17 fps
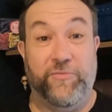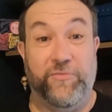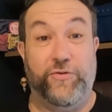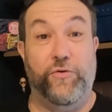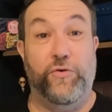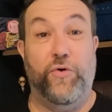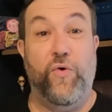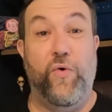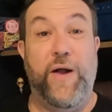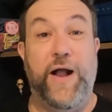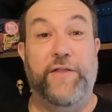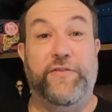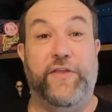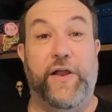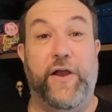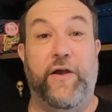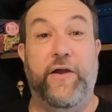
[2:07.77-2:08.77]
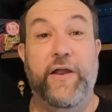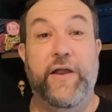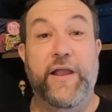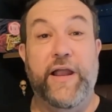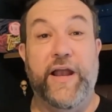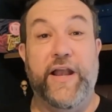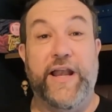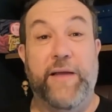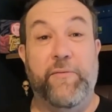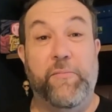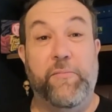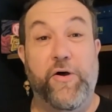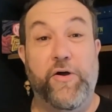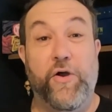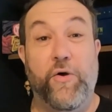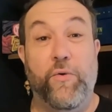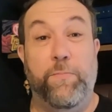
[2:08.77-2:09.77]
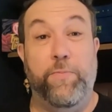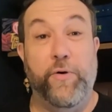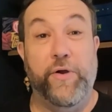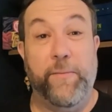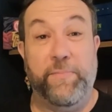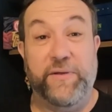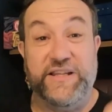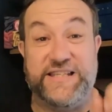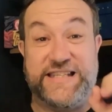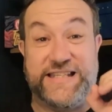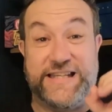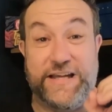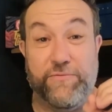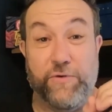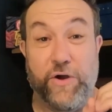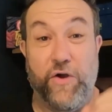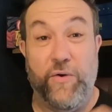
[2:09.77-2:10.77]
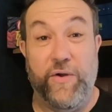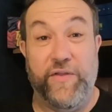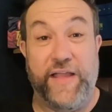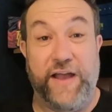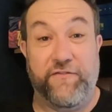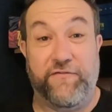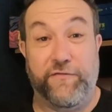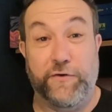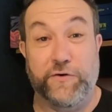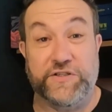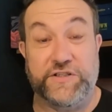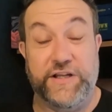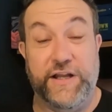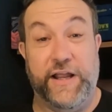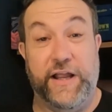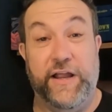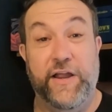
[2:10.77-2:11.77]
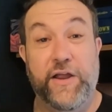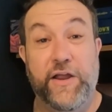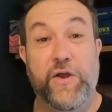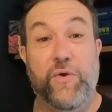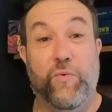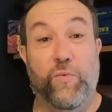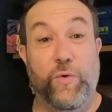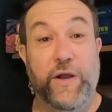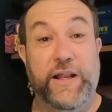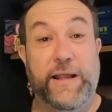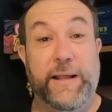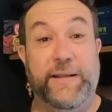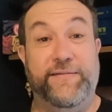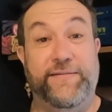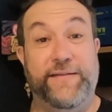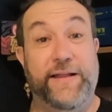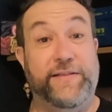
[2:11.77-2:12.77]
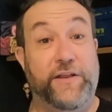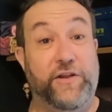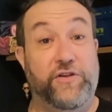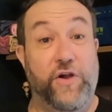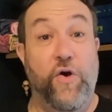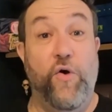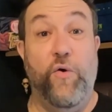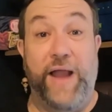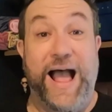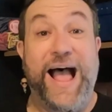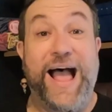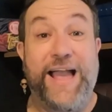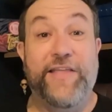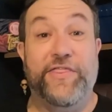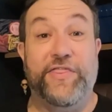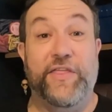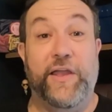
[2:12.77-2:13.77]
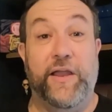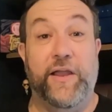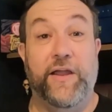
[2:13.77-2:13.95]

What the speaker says: So to go out there and Yamamoto put up a 0 in that first inning really set the tone, I think,